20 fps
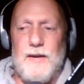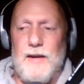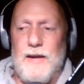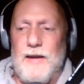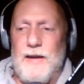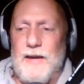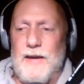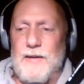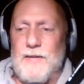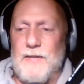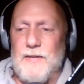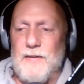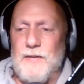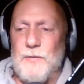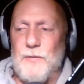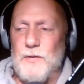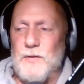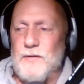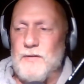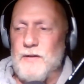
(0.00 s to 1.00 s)
and it
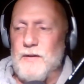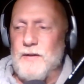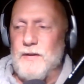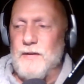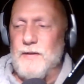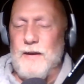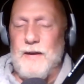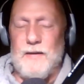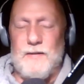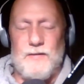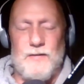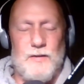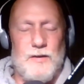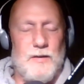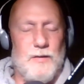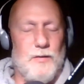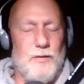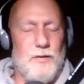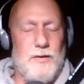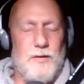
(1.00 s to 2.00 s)
was an
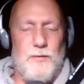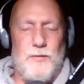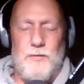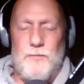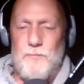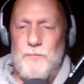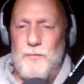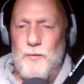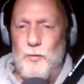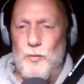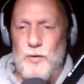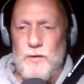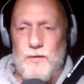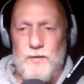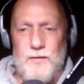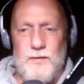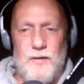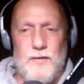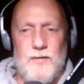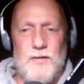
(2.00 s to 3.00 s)
excellent look with
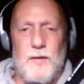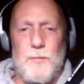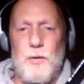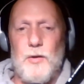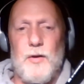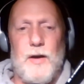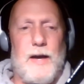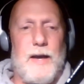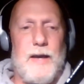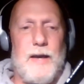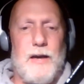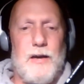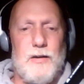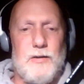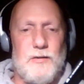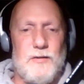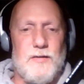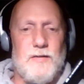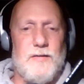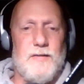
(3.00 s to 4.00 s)
the
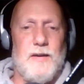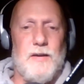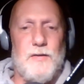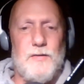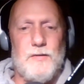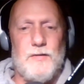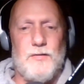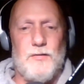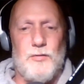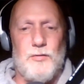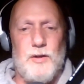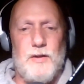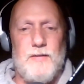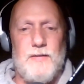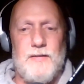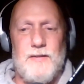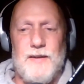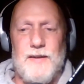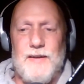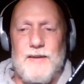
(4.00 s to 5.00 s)
WIR just down the
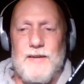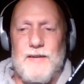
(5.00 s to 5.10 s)
street.